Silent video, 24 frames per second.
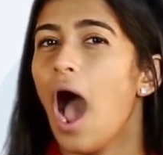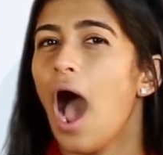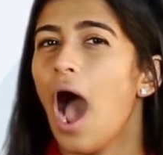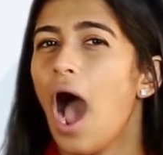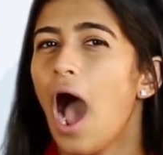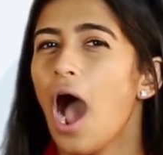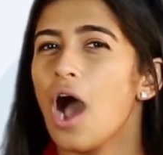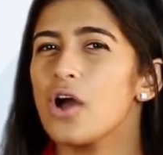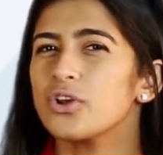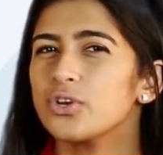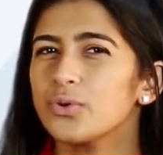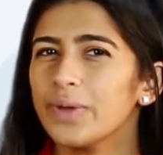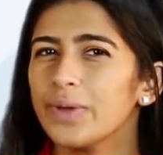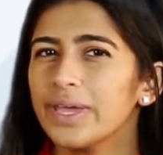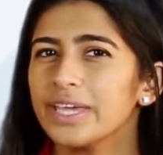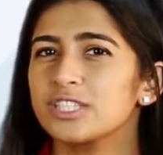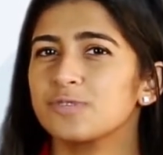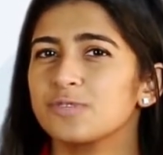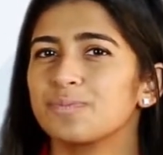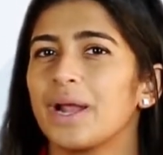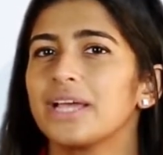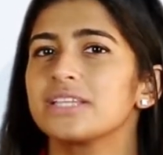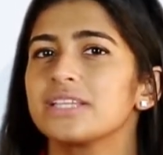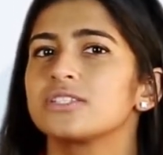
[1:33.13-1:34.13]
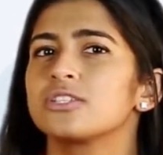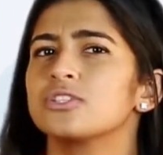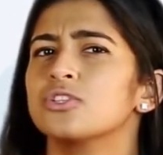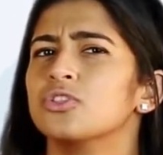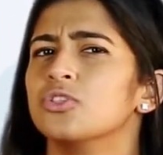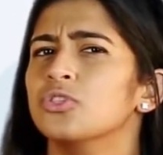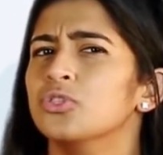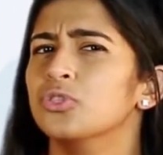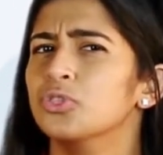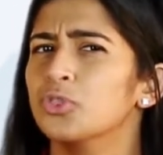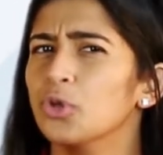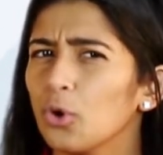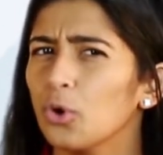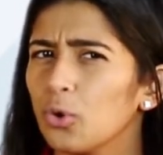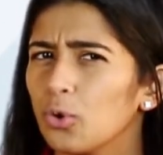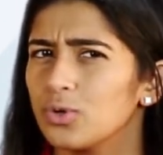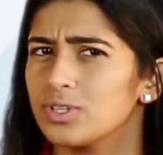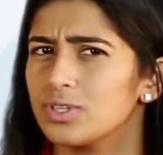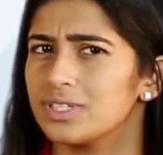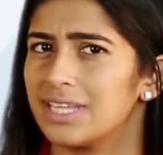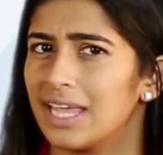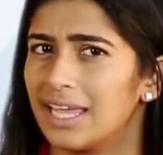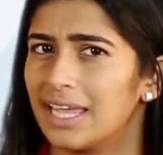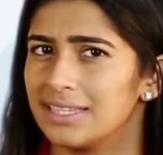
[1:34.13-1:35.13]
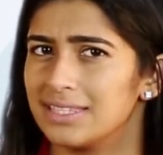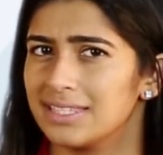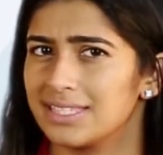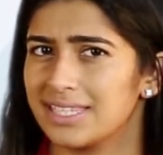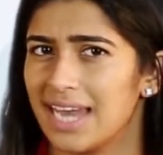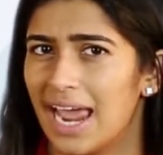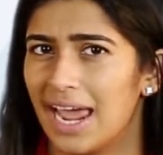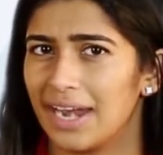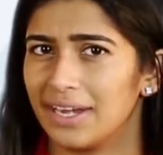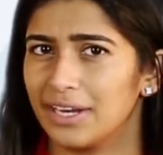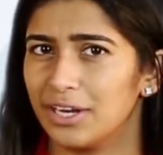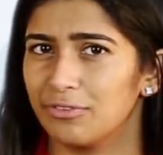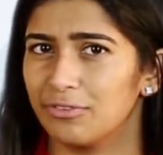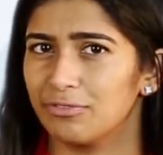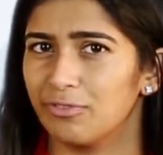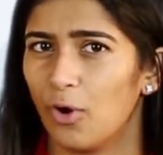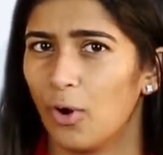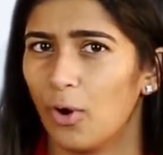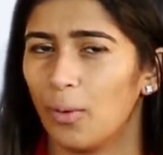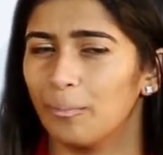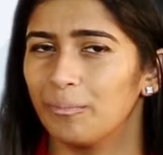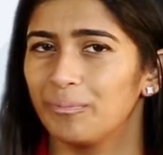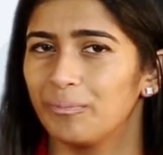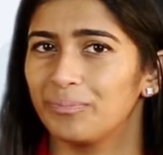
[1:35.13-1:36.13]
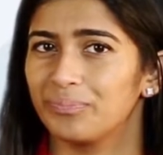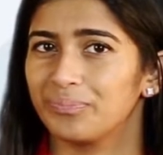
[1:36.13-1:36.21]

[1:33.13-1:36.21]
How do we express those in standard form?